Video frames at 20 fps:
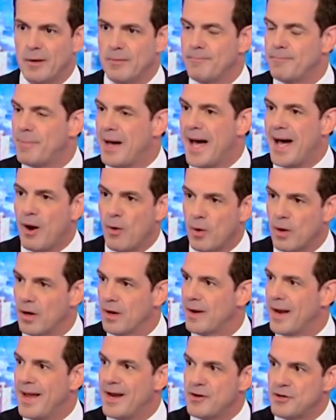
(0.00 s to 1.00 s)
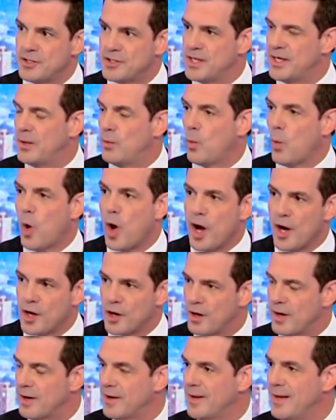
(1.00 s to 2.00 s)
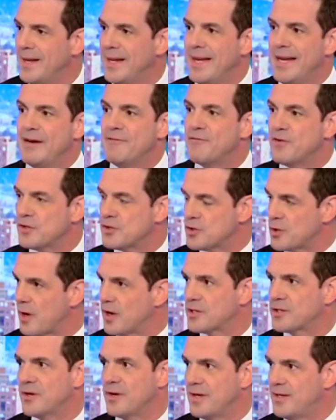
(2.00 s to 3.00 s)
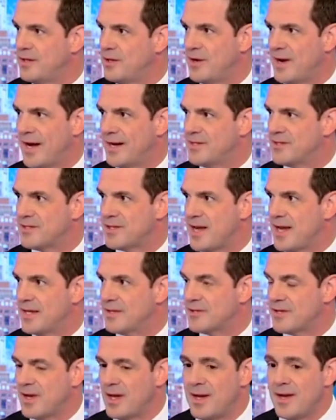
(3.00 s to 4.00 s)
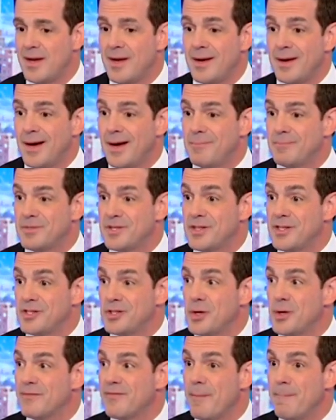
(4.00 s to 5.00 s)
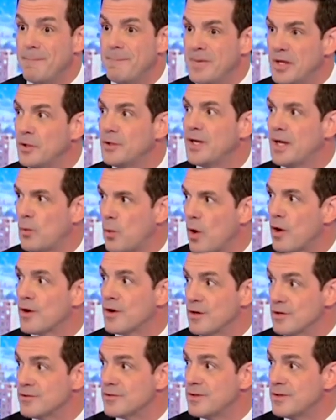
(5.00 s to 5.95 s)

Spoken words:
power, energy, water, infrastructure in the United States, to the tune of 1 million workers.